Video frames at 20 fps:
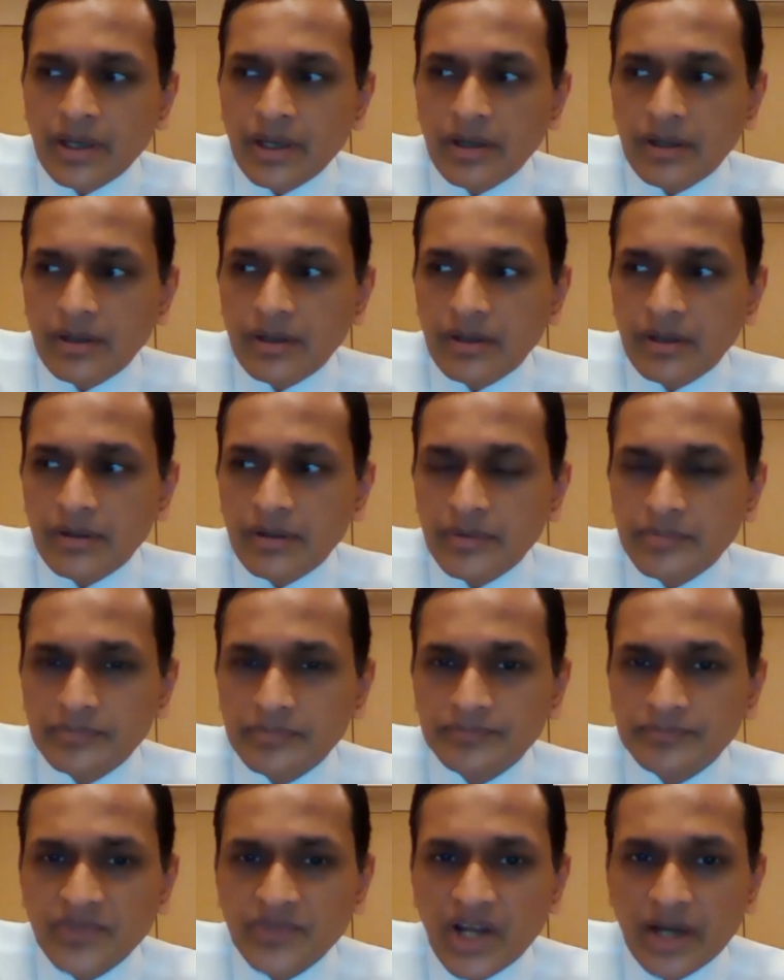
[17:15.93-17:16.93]

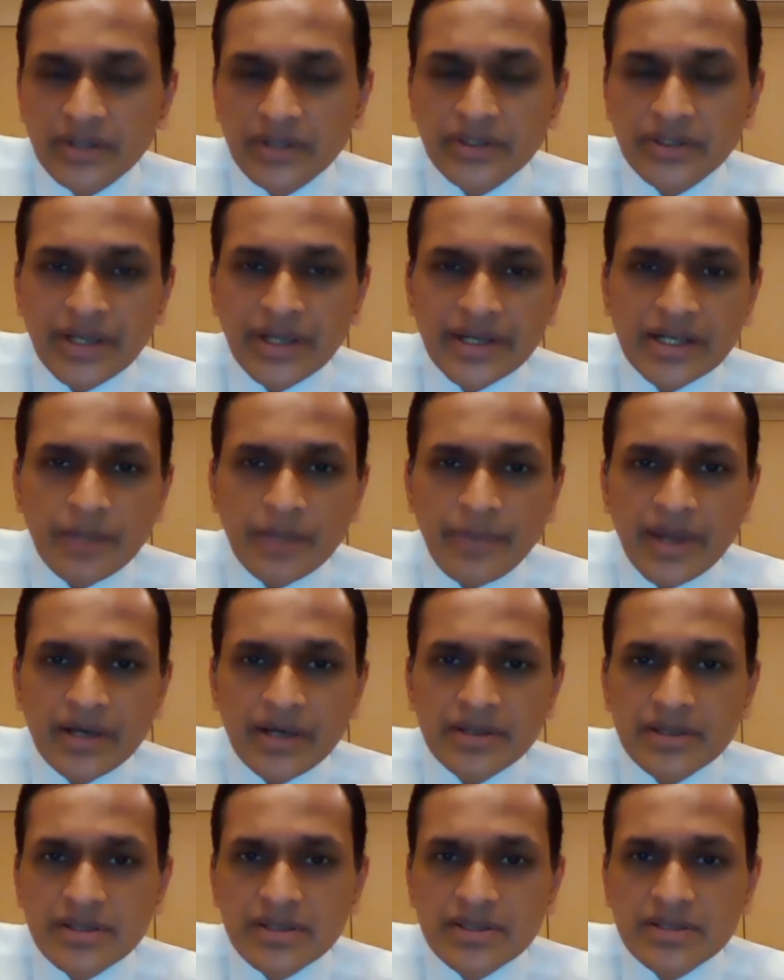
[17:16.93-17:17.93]
Until
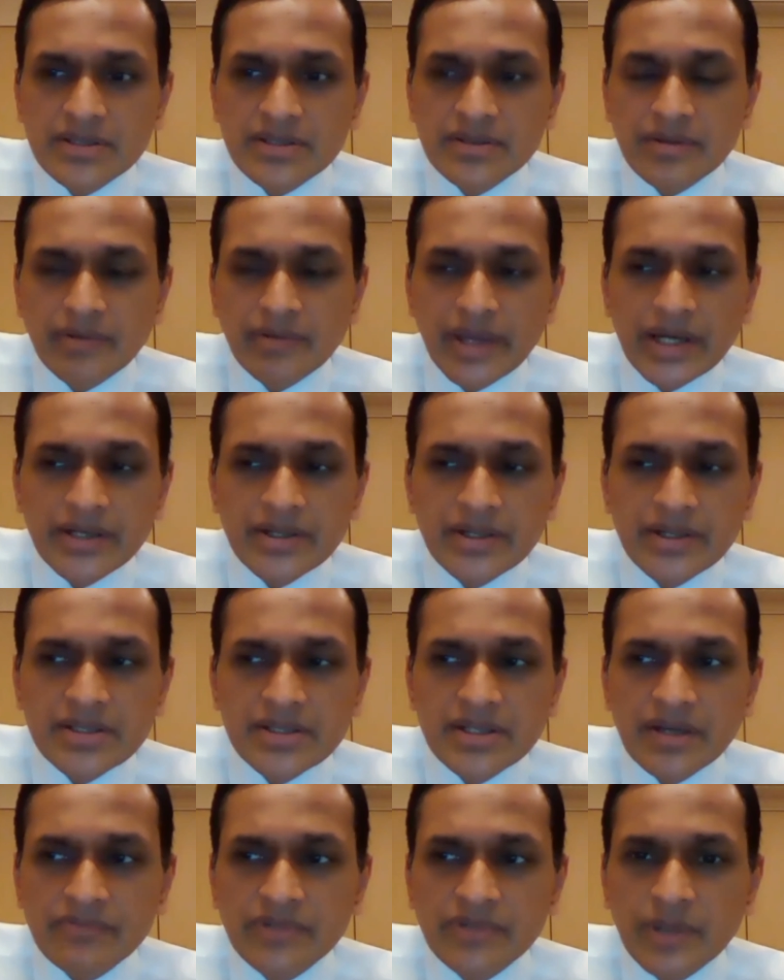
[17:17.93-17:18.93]
independence,
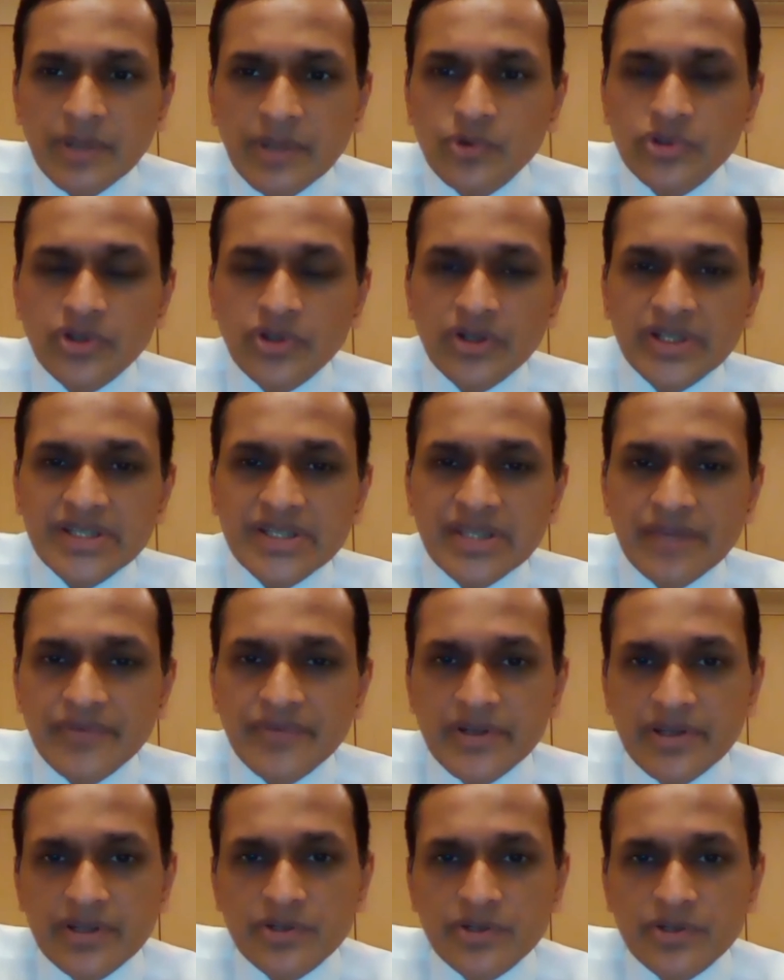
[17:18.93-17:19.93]
Indians lived up to
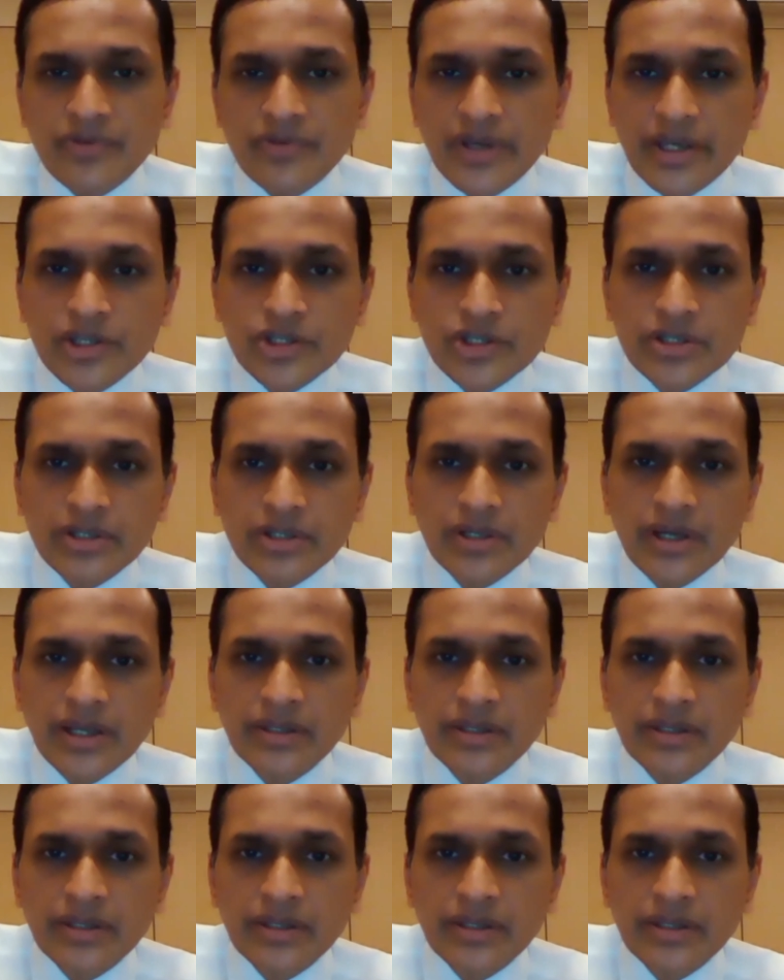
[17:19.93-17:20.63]
37 years of age.